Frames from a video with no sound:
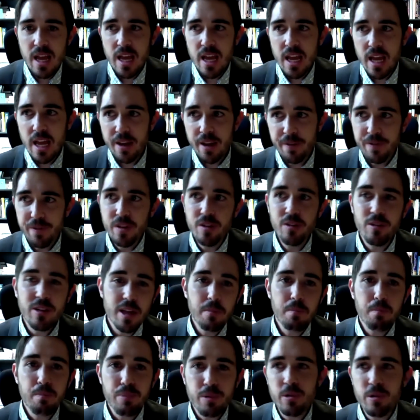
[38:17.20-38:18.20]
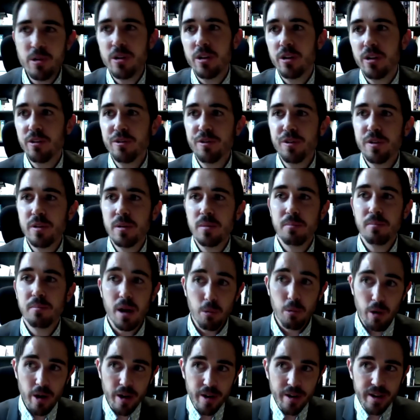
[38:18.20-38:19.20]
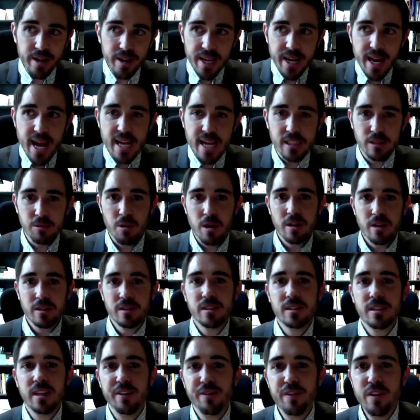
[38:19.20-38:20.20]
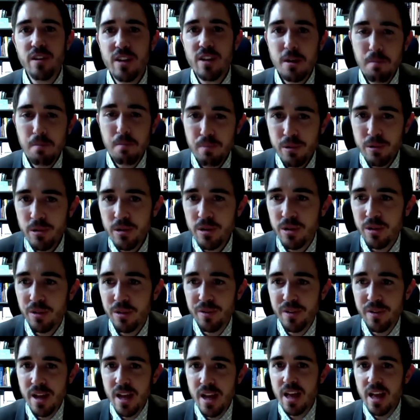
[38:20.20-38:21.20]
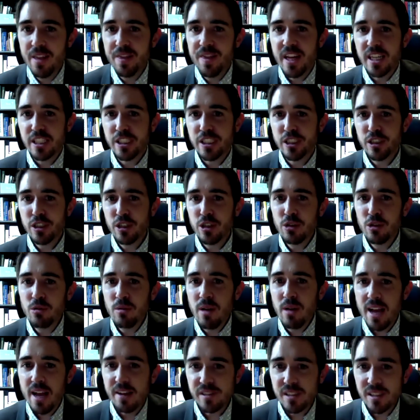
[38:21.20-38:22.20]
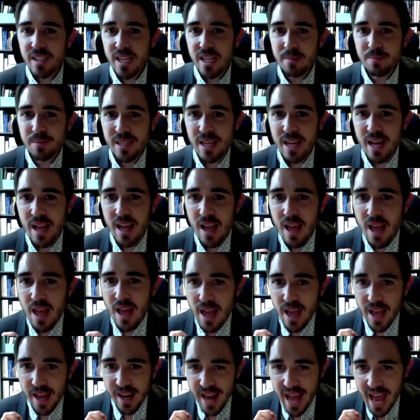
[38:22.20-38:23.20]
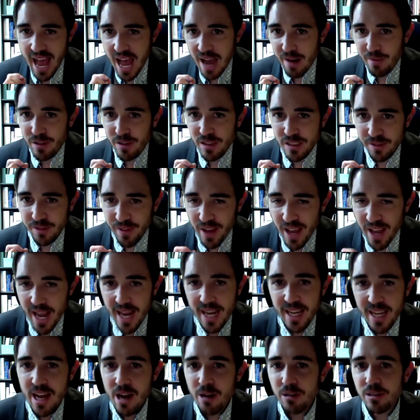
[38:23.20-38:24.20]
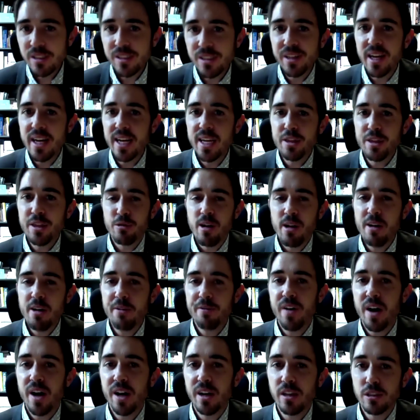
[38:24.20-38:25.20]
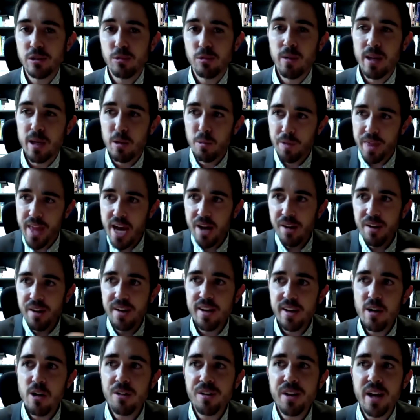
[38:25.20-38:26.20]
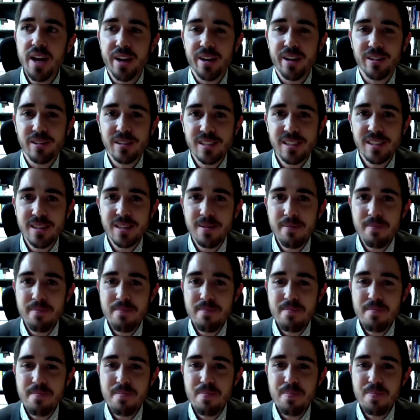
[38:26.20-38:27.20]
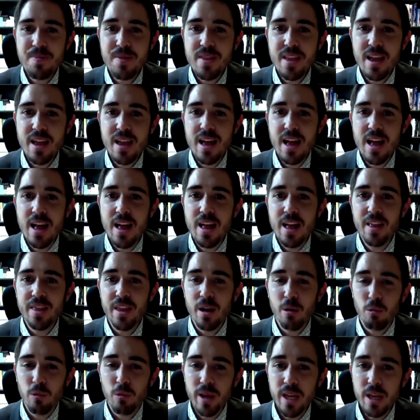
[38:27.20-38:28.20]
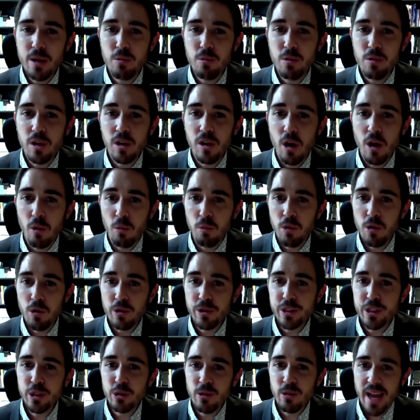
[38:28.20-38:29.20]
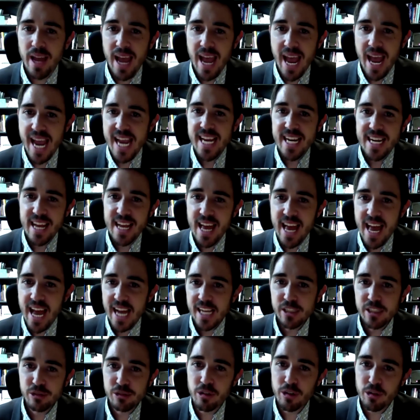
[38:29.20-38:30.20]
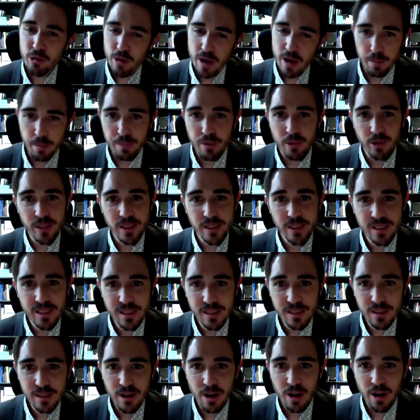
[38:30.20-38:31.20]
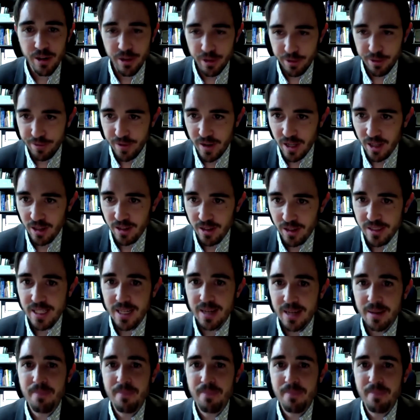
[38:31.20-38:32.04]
if you can prove by wearing an ActiWatch, if you can prove that you have slept an average of eight hours a night throughout finals week without any all nighters, then we will award you eight extra credit points on your final exam.